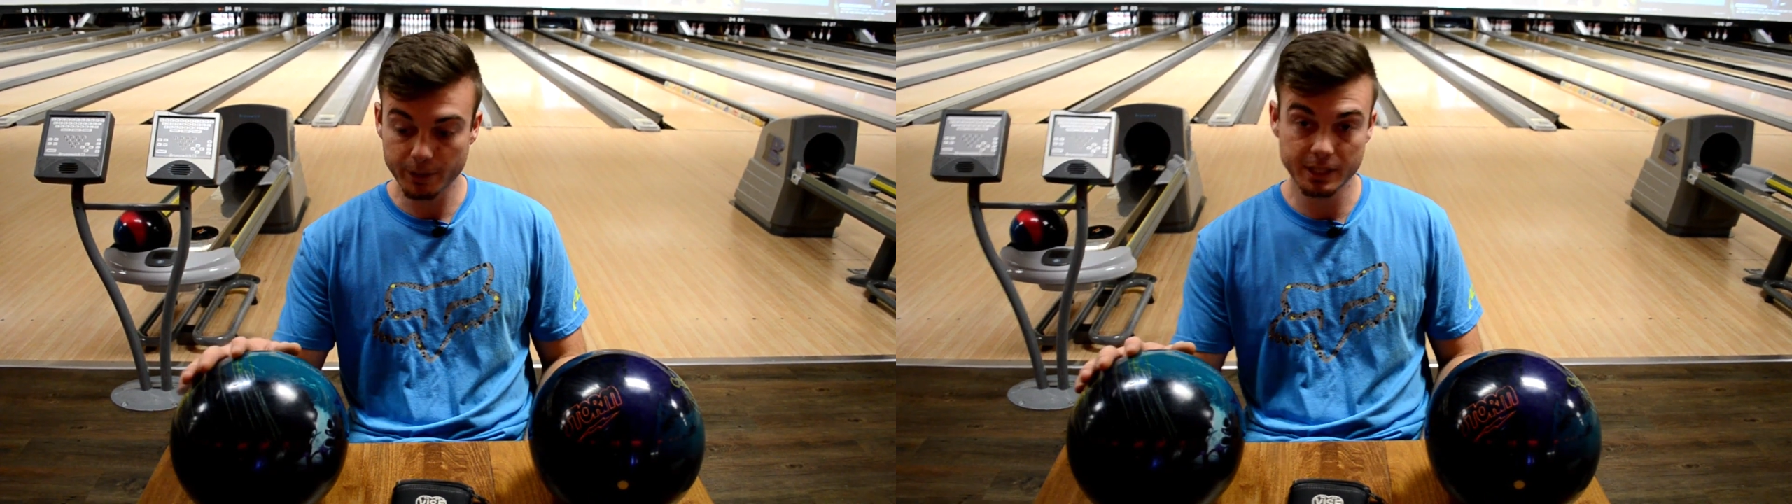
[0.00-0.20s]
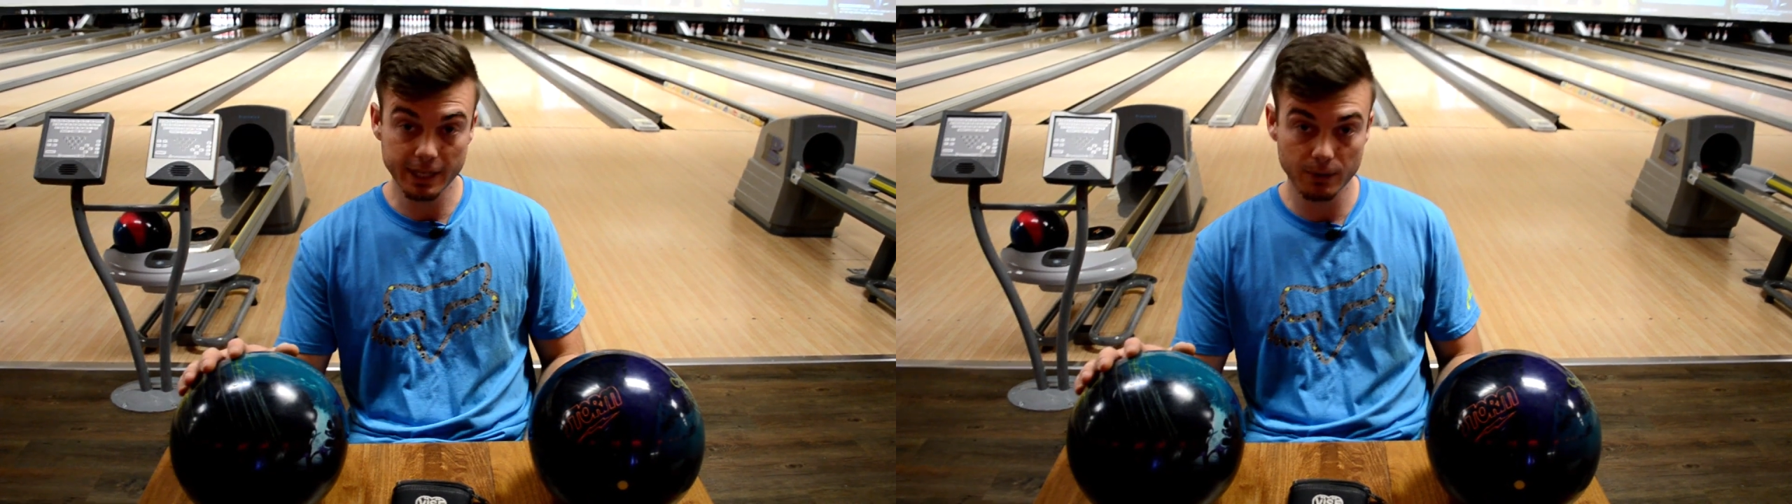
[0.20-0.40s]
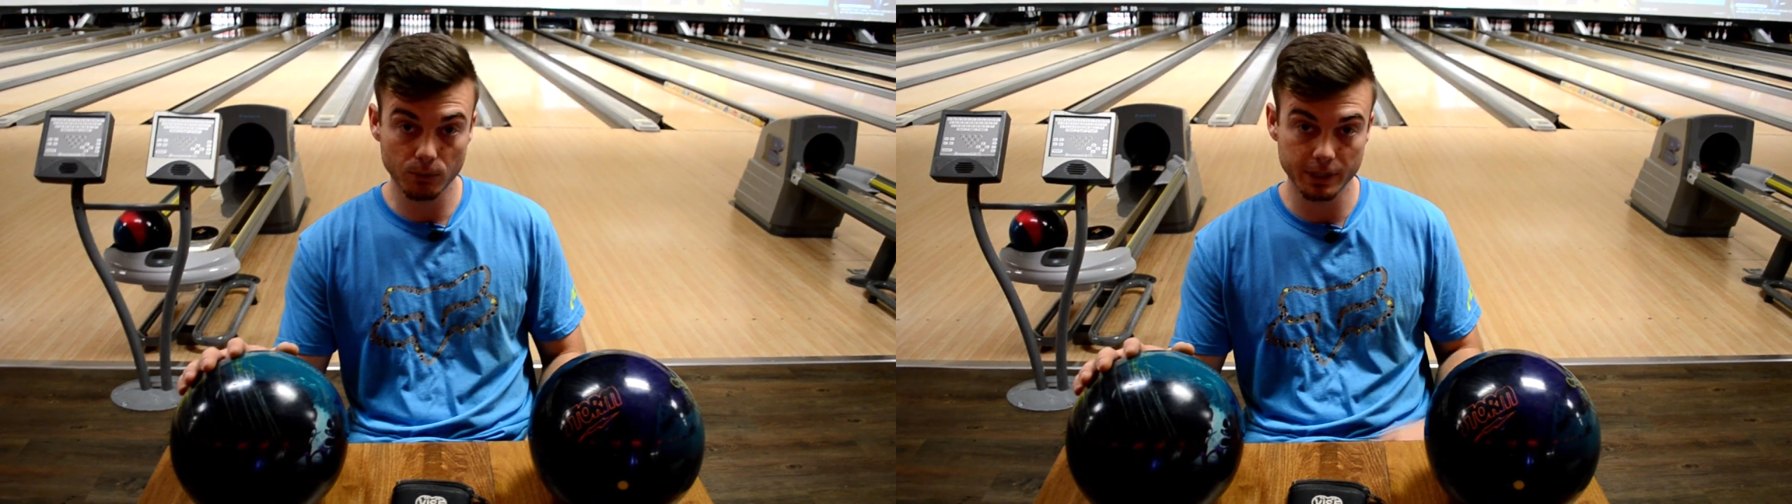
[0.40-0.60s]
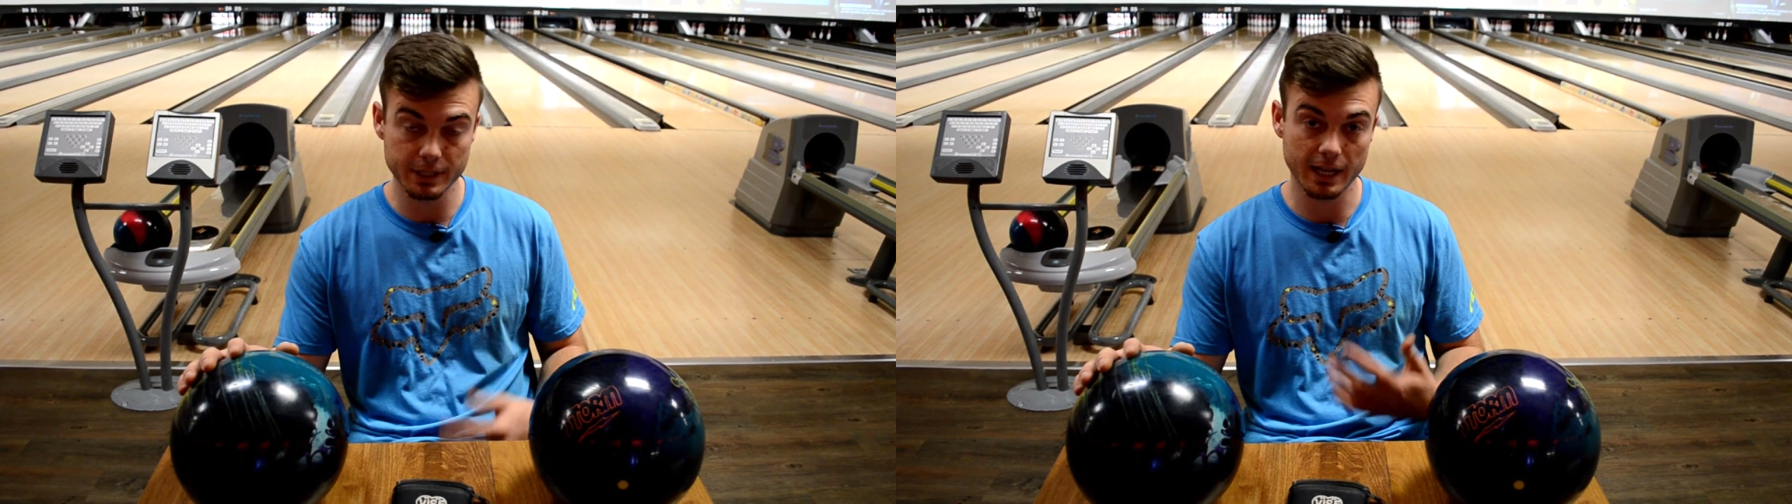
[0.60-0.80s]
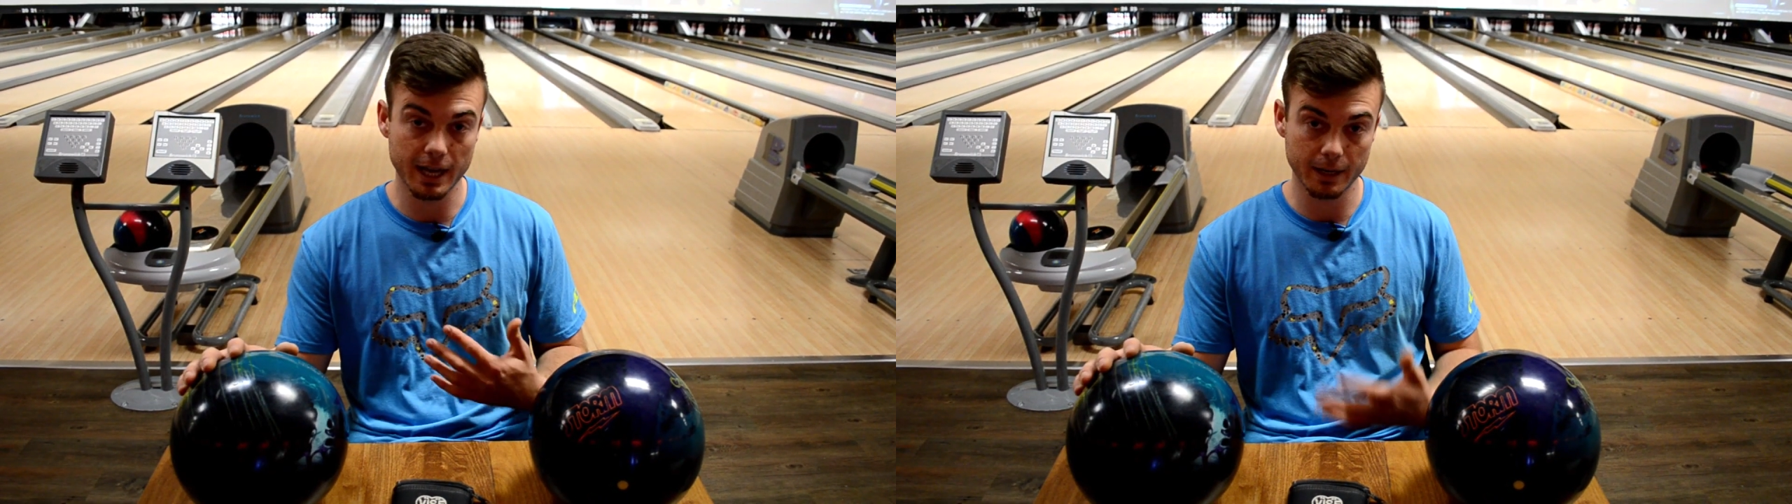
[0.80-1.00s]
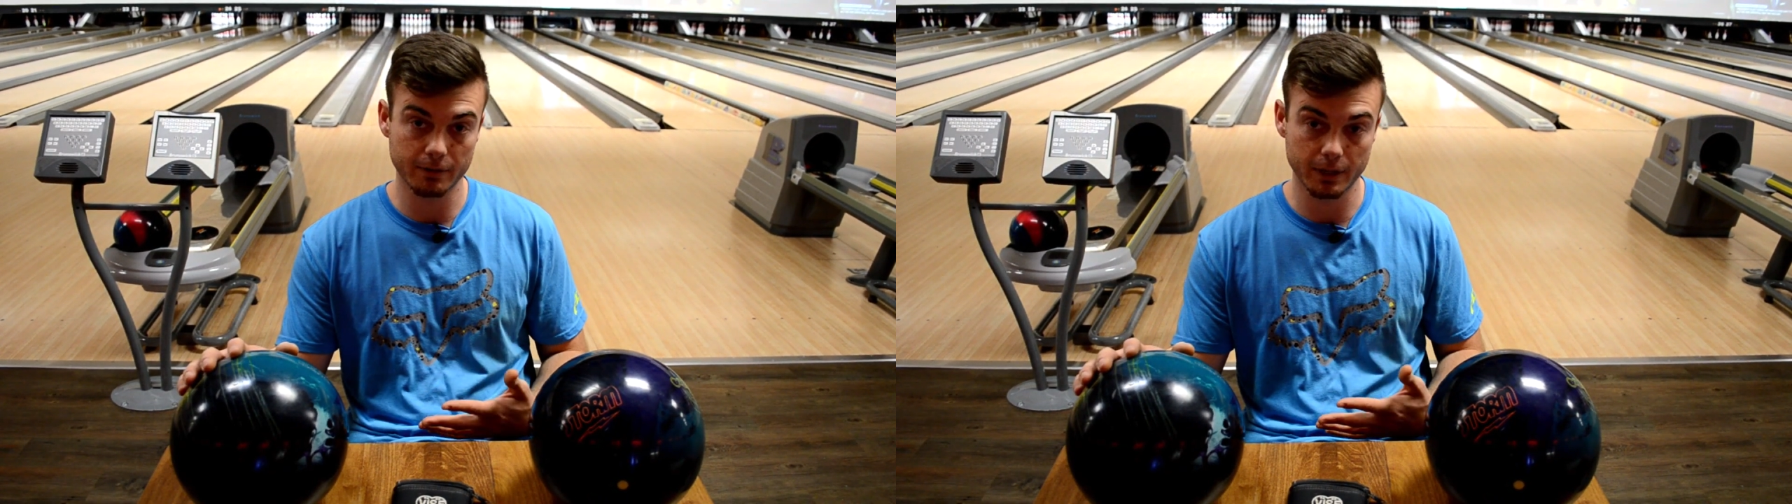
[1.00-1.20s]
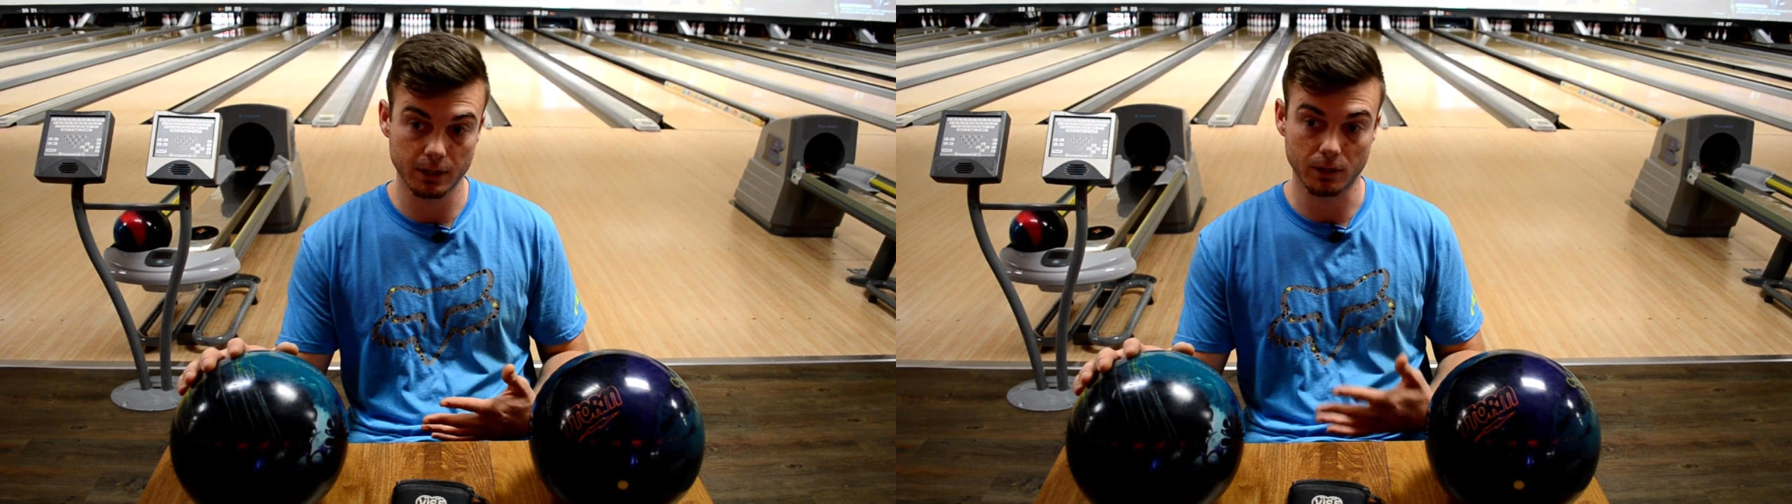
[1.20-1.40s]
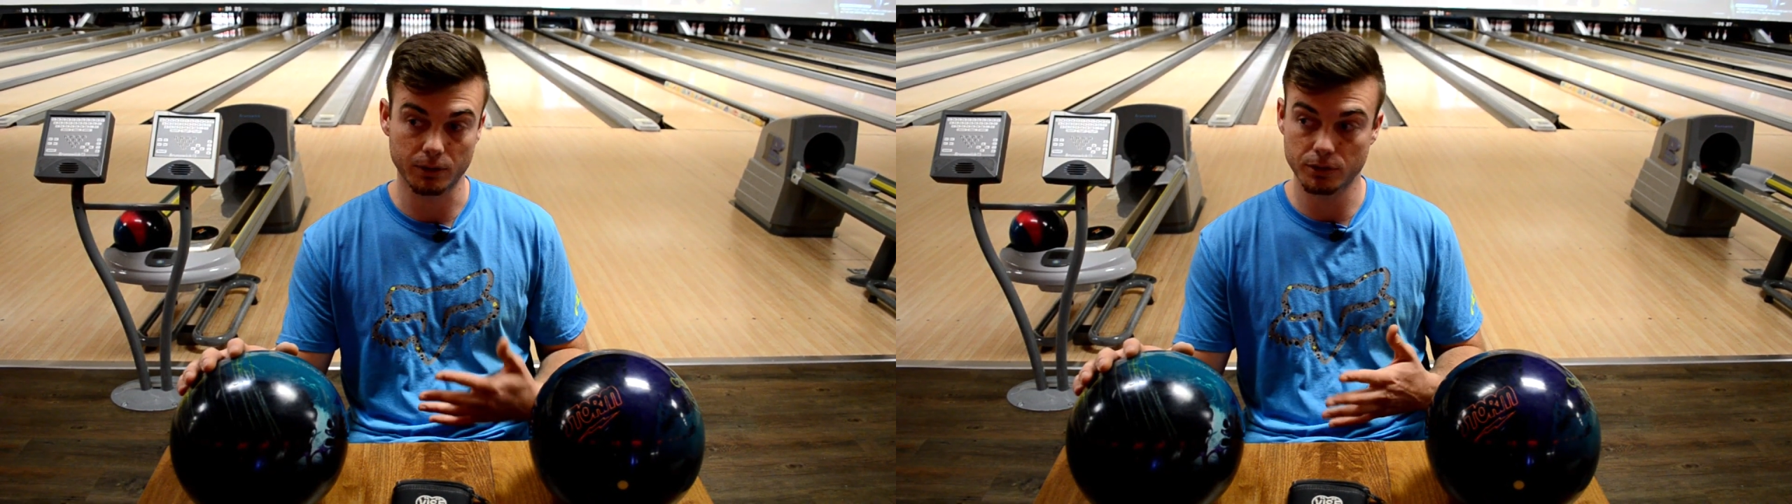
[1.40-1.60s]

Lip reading: down one is the higher valve angle.